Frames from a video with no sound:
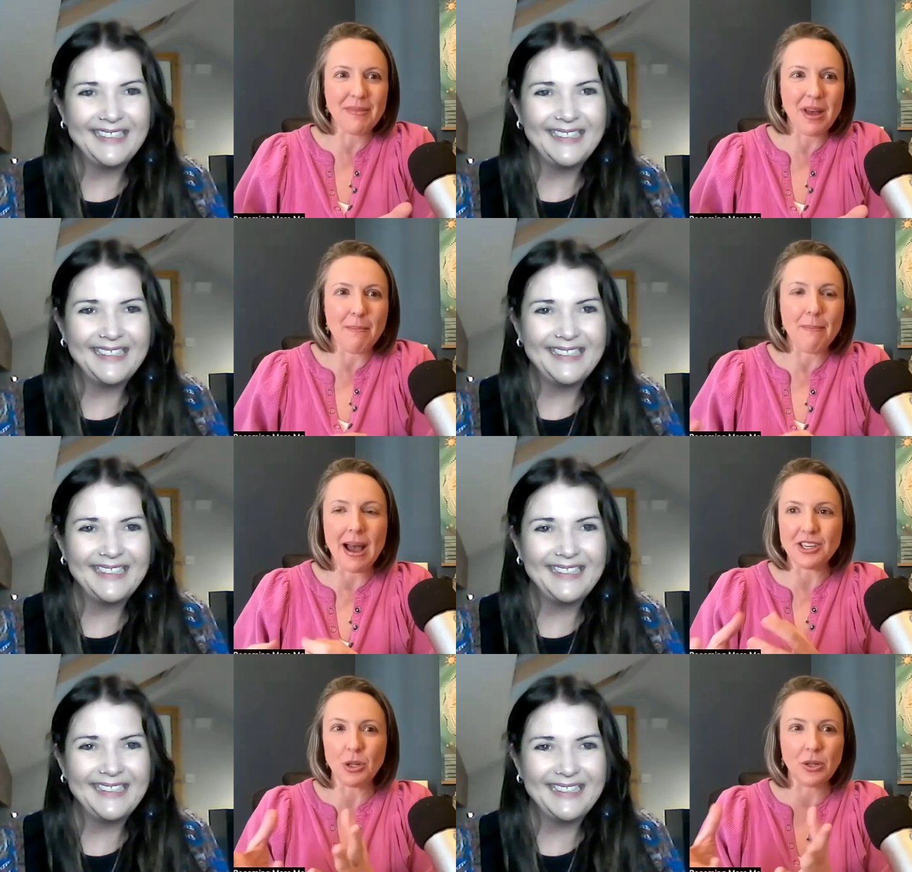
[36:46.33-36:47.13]
Speaker 1: a
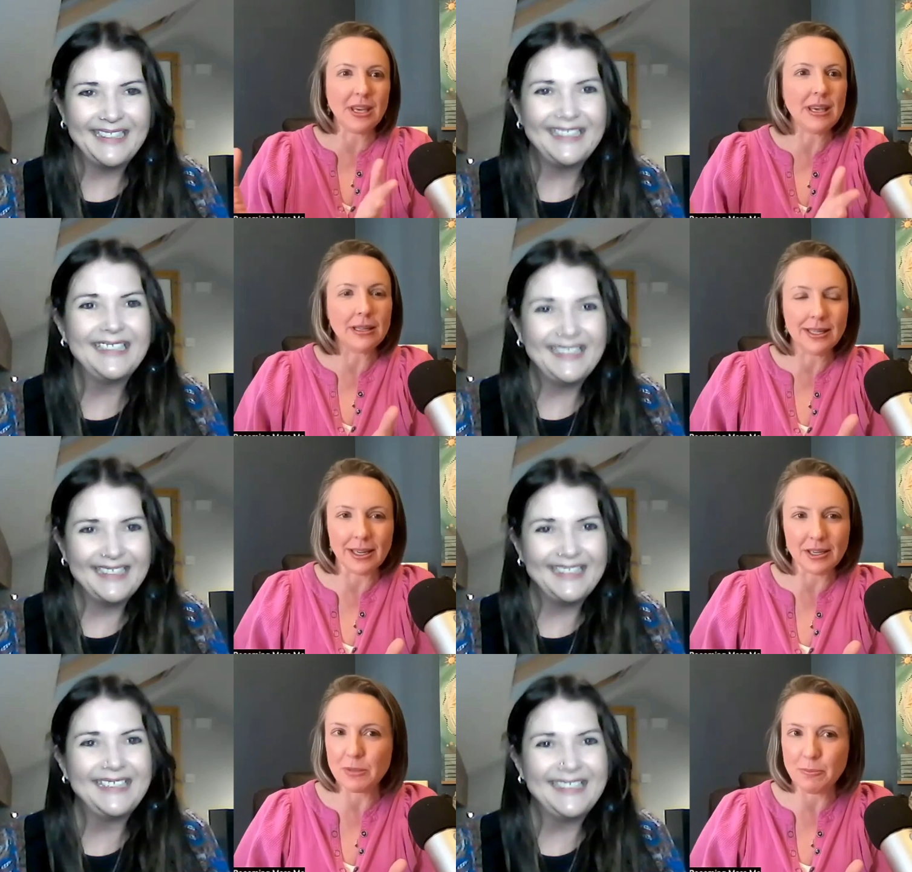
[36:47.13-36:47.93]
magical healing
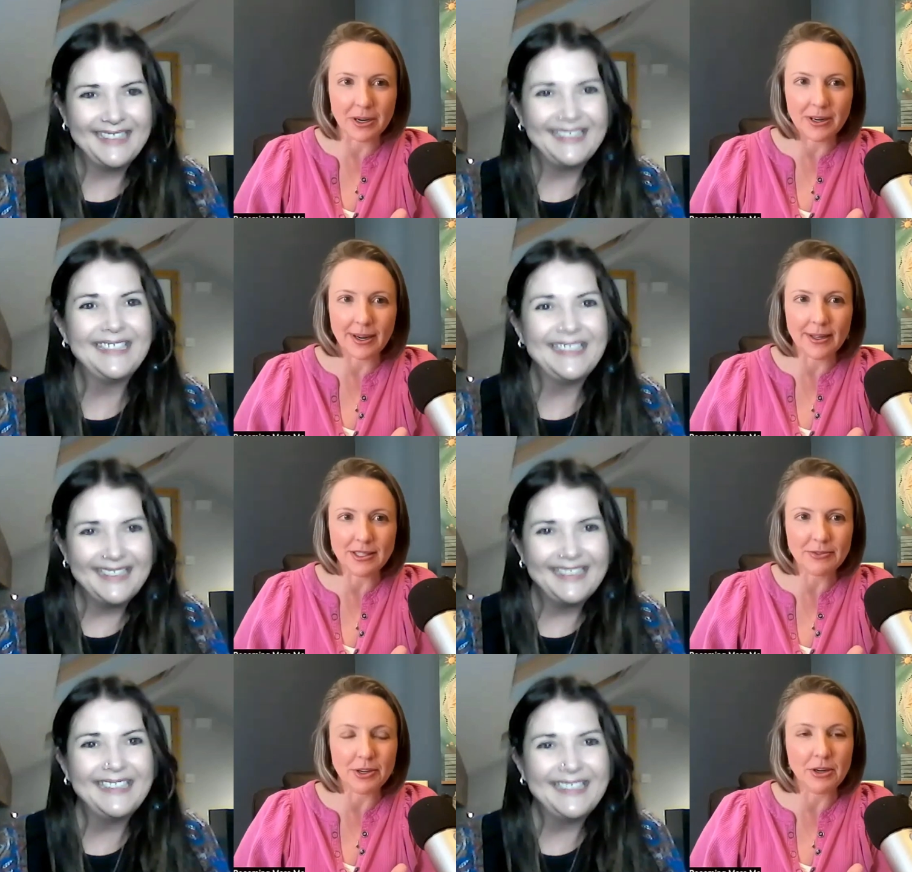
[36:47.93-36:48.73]
experience
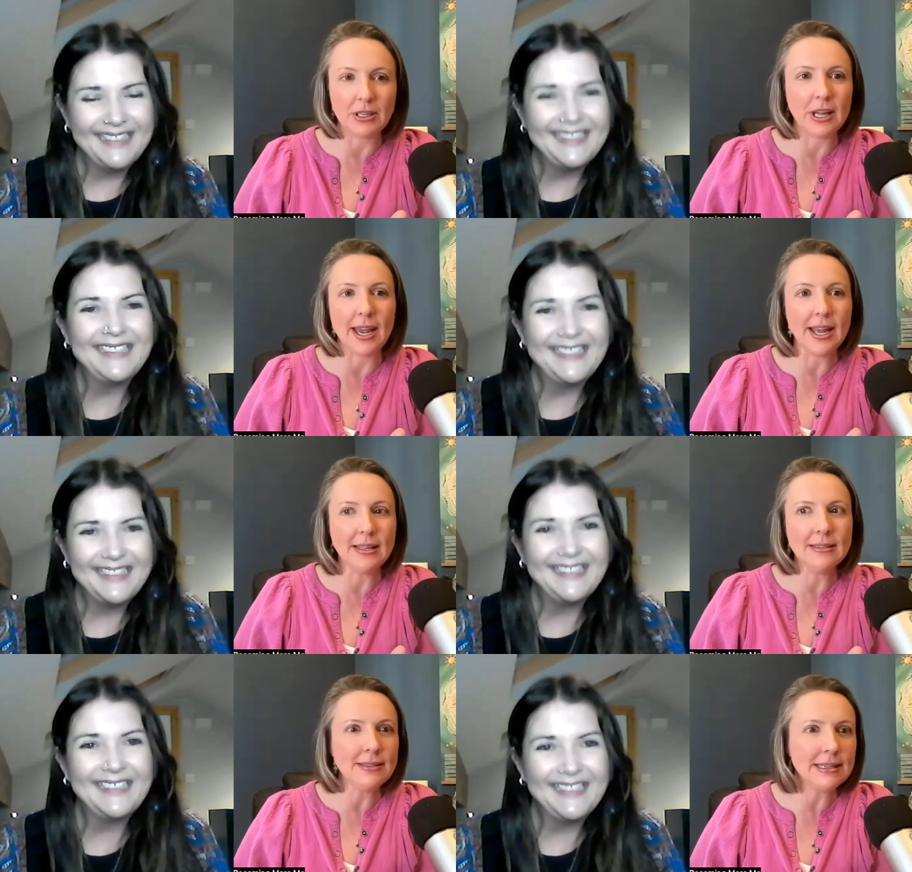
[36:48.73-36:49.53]
for your
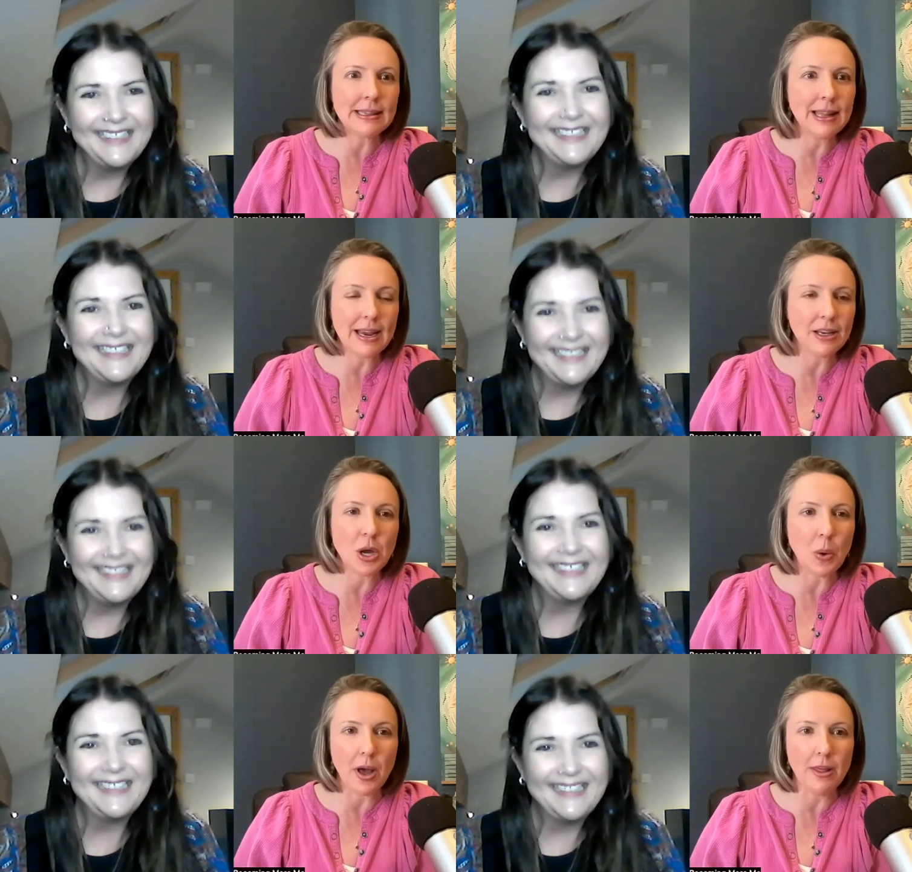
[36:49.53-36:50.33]
clients is like
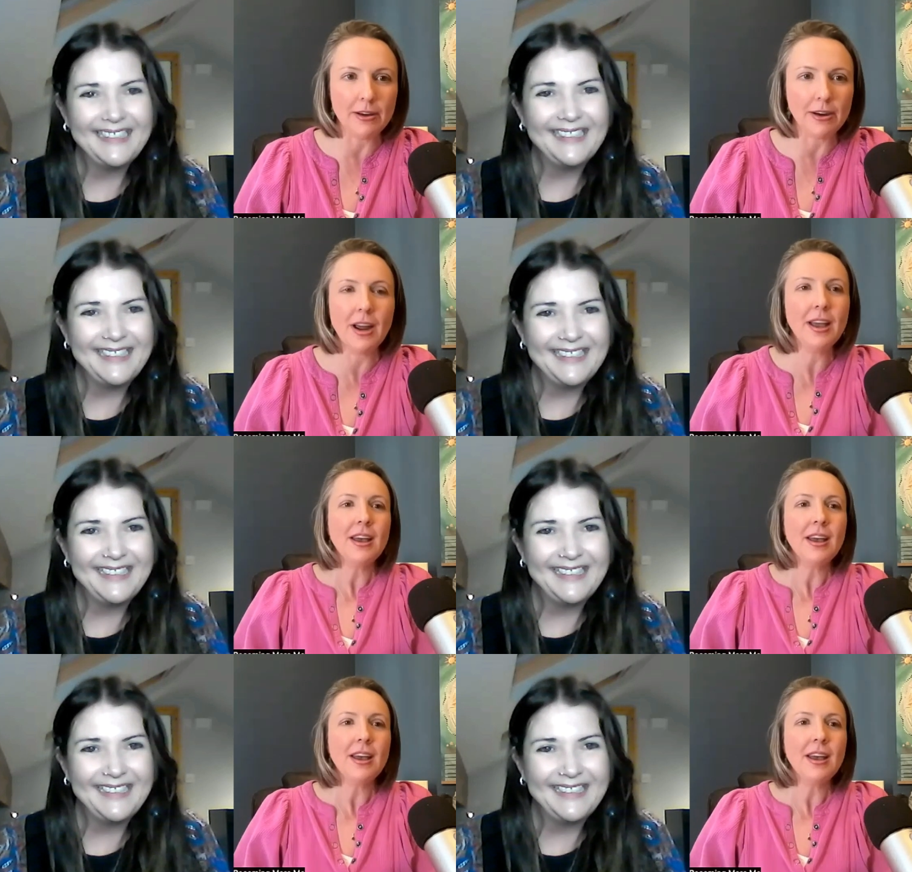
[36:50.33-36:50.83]
no other.